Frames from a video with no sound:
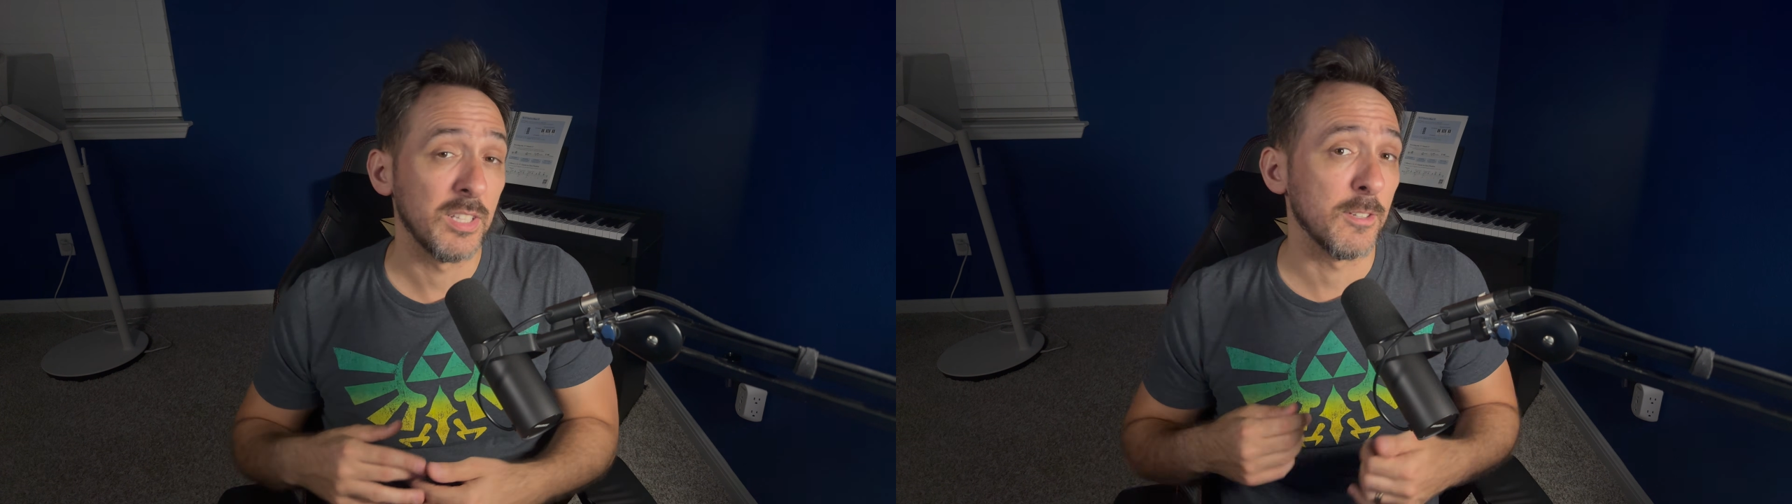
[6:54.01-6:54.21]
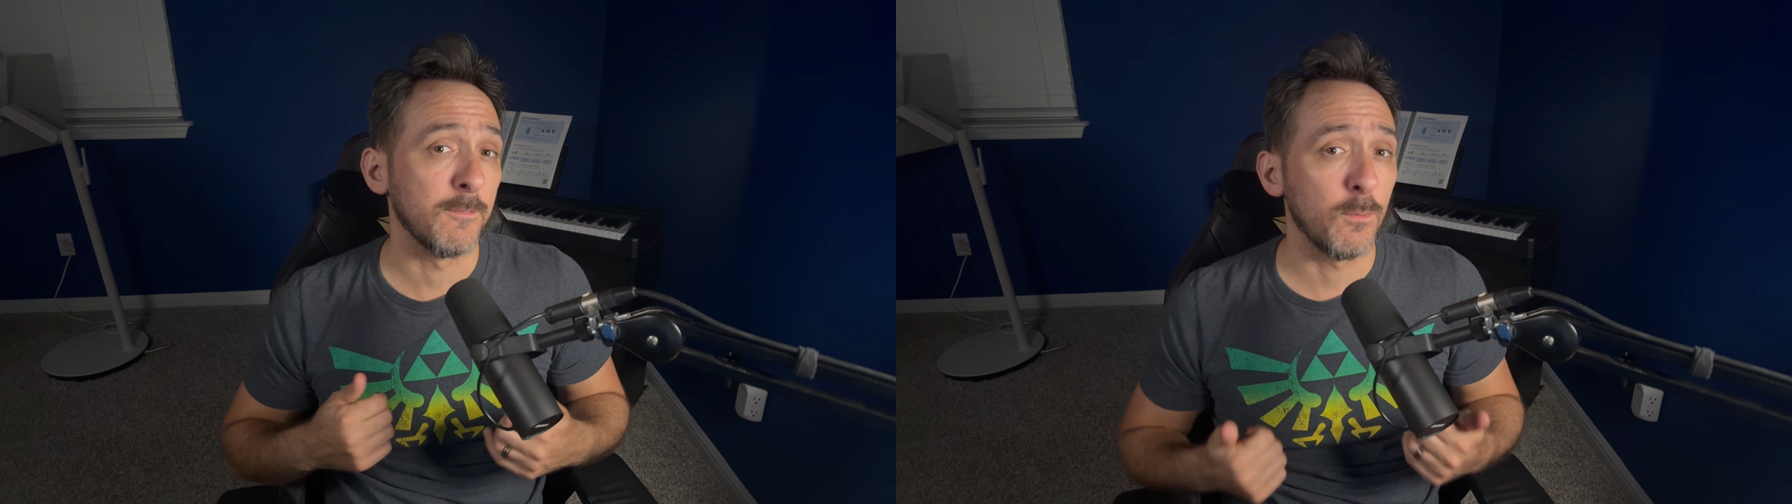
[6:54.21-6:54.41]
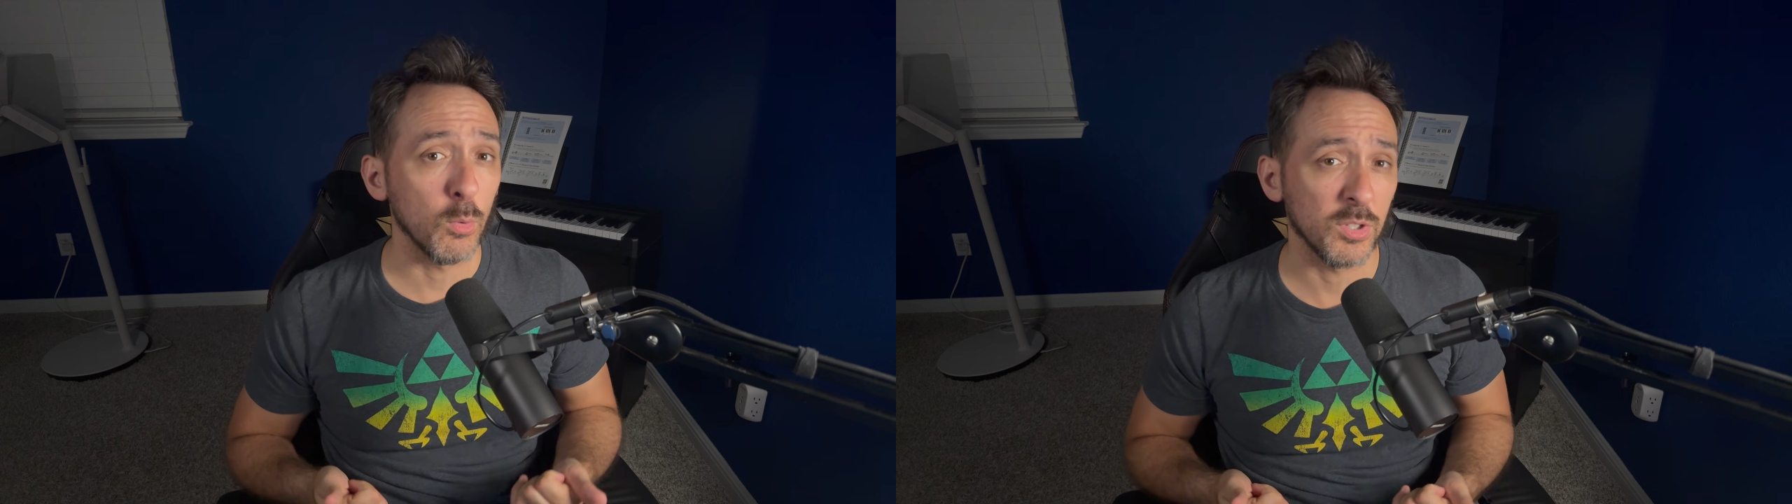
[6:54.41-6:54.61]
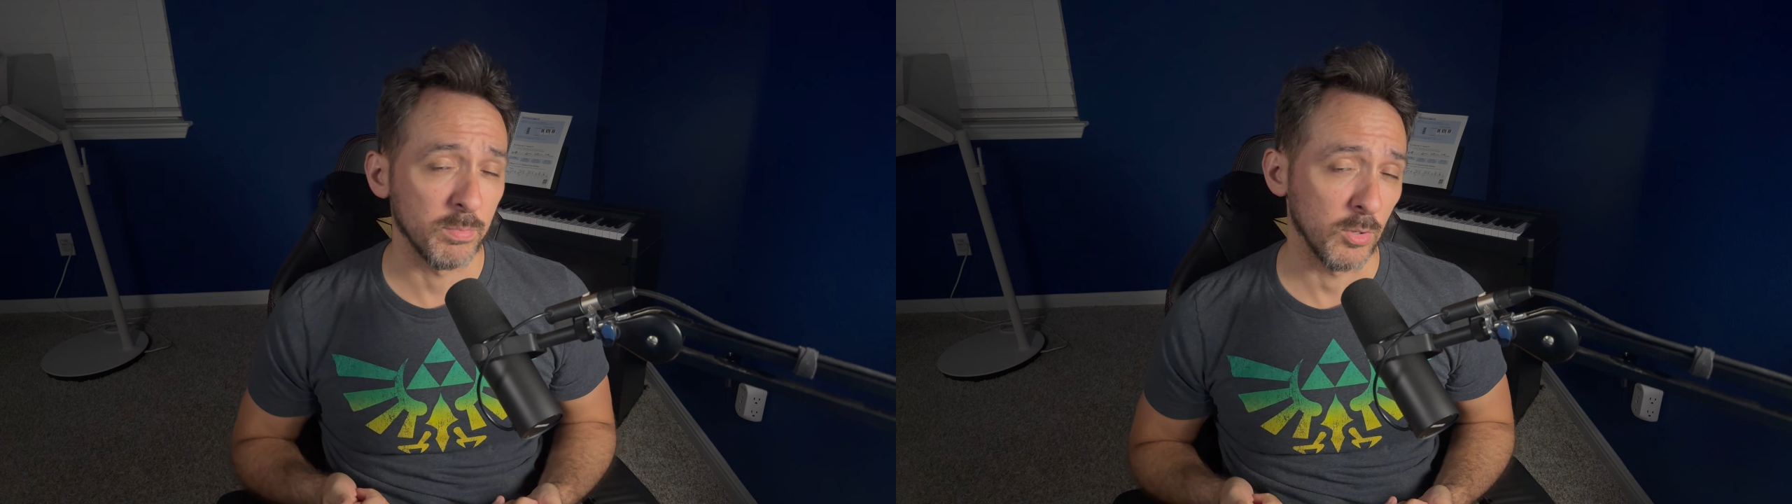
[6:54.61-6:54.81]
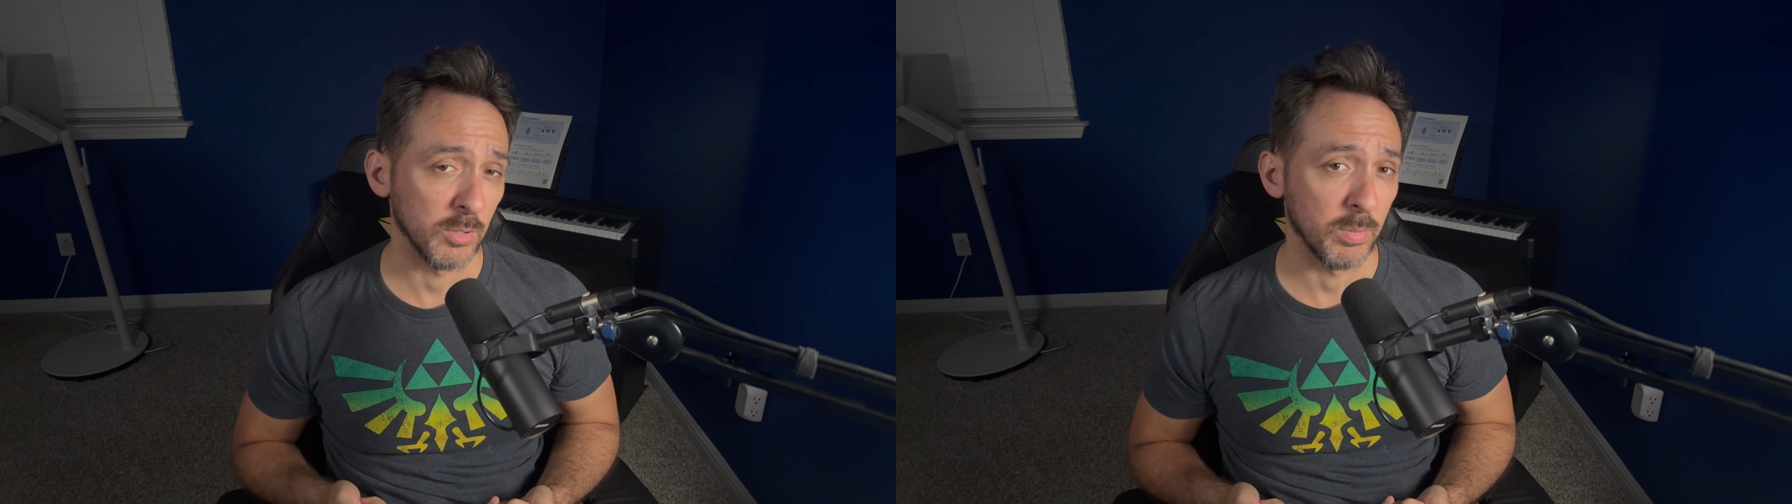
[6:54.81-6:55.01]
It's a force
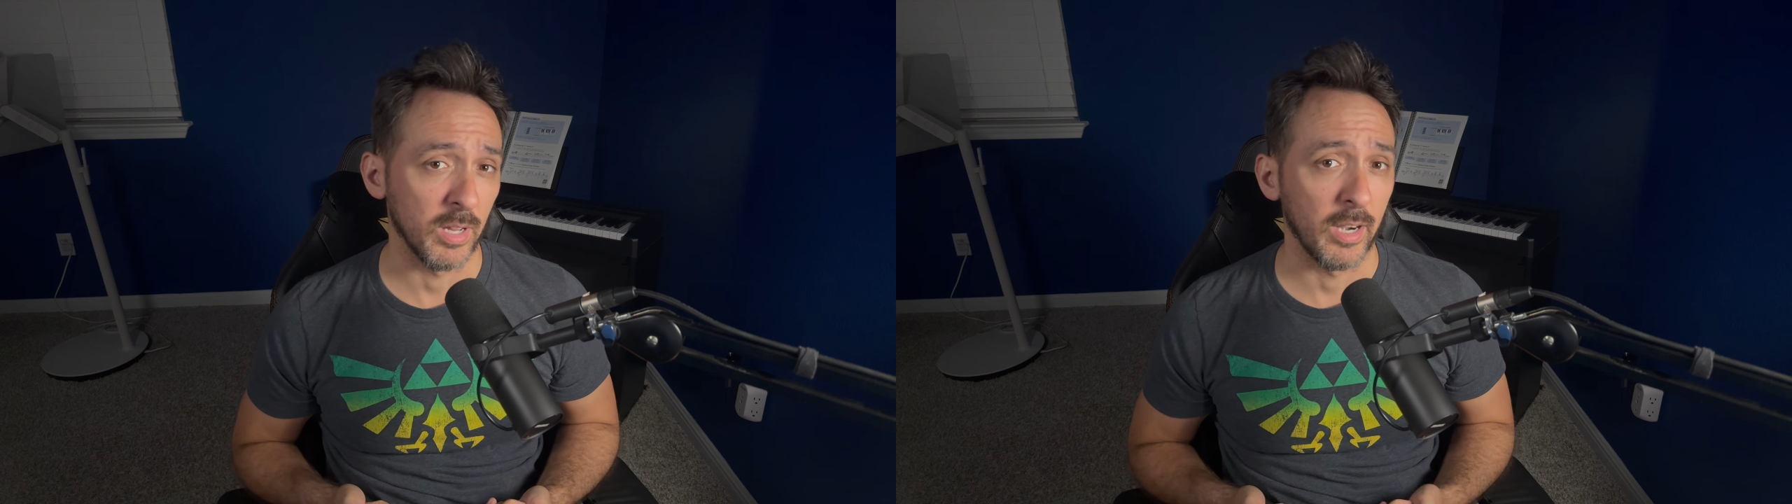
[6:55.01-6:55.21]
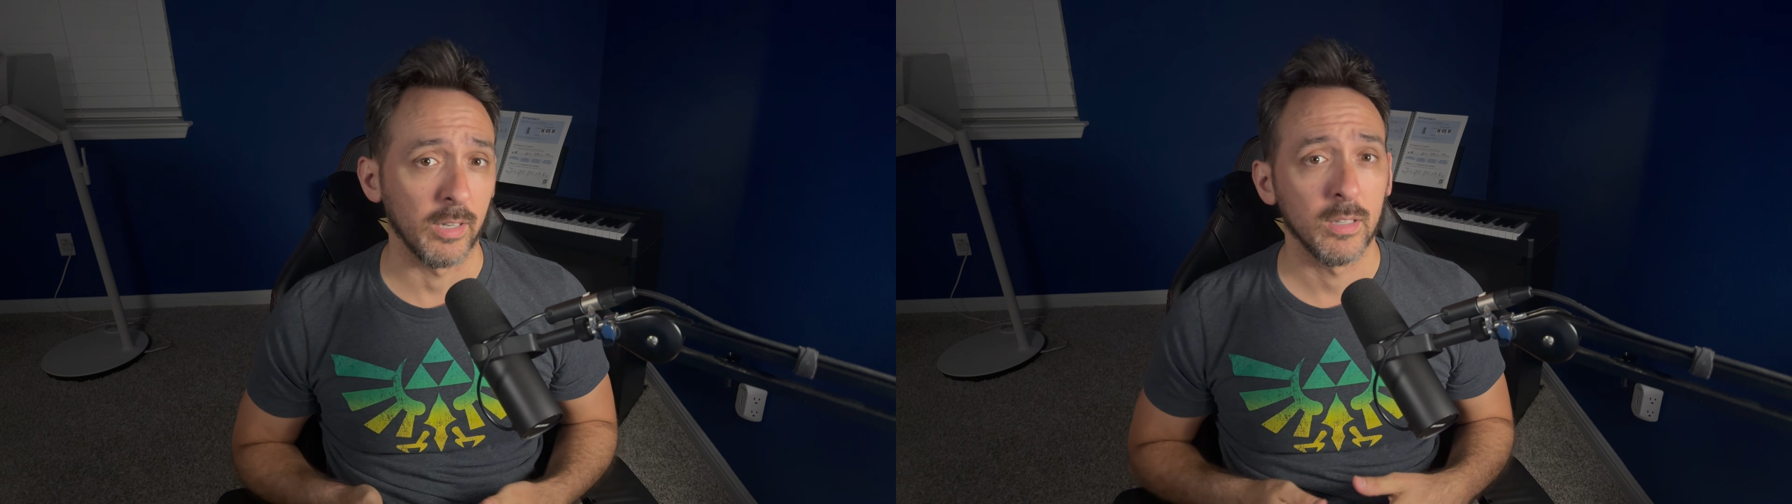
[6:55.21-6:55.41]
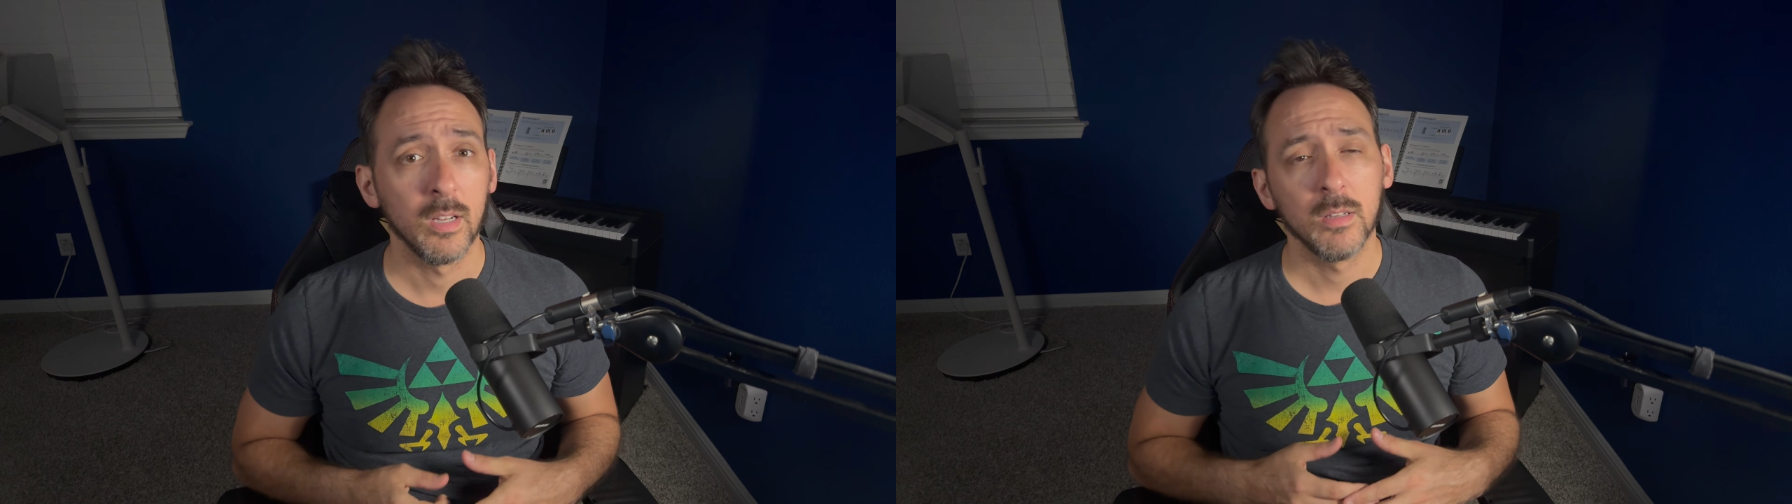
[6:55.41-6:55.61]
multiplier.